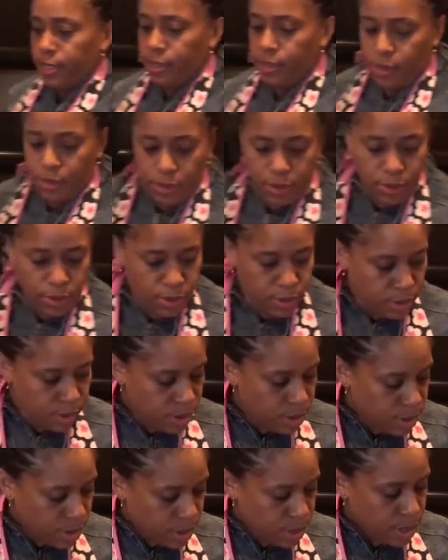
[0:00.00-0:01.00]
so
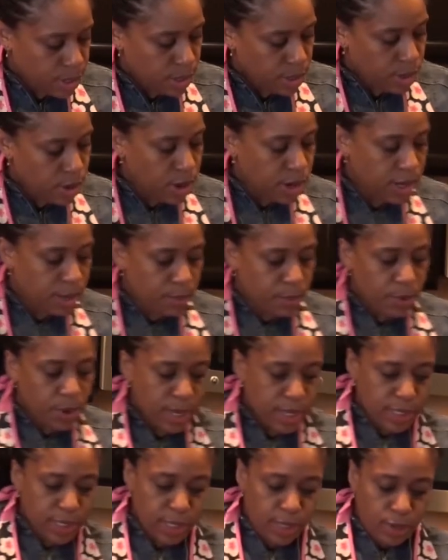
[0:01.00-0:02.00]
get a garlic
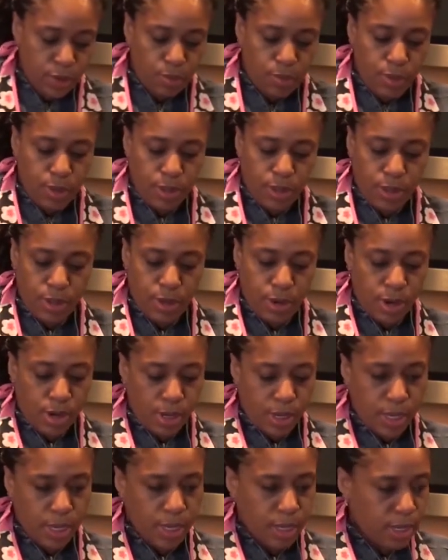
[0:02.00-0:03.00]
press and you put the
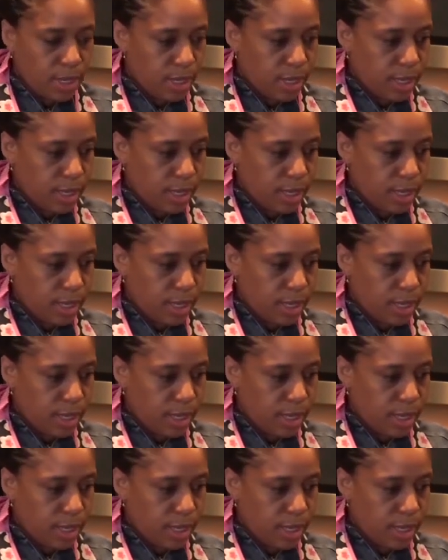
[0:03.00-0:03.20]
garlic